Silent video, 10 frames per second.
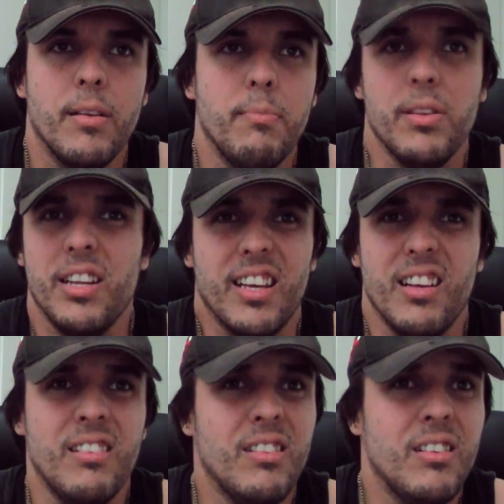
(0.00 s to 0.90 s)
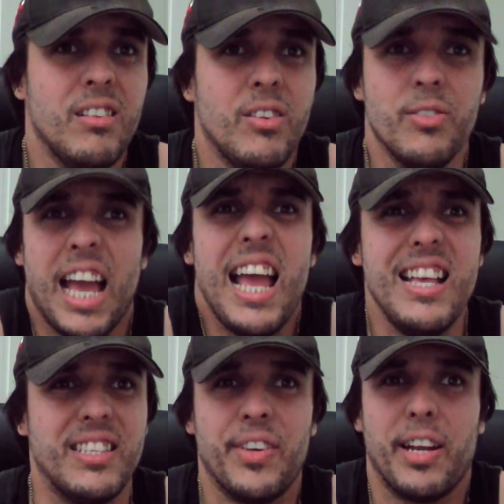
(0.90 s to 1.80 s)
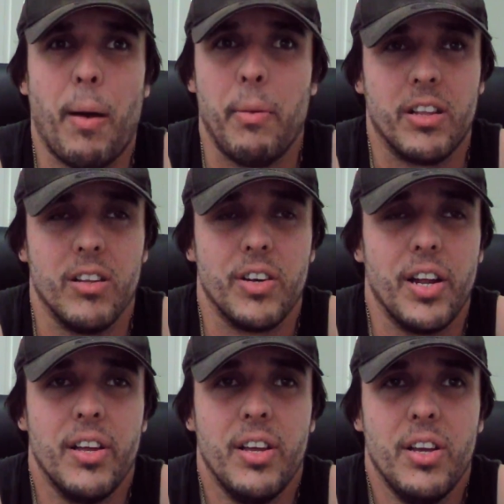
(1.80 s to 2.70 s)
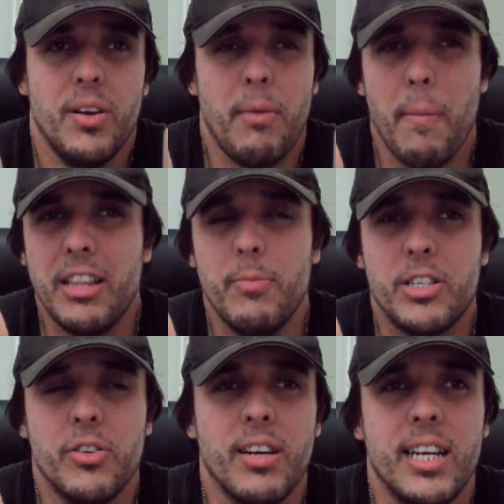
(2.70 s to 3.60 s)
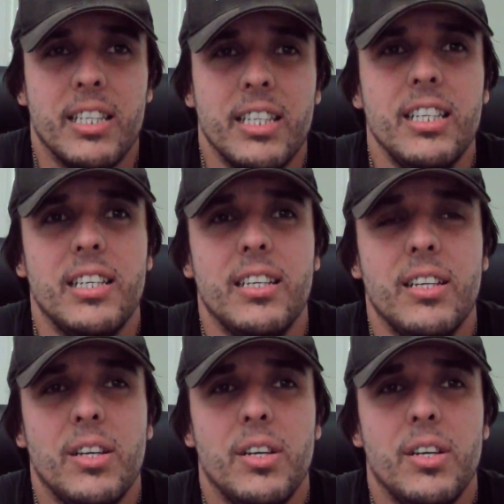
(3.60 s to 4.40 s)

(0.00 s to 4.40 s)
But then again, who cares if you get a public holiday? Might be a little bit too late in the year.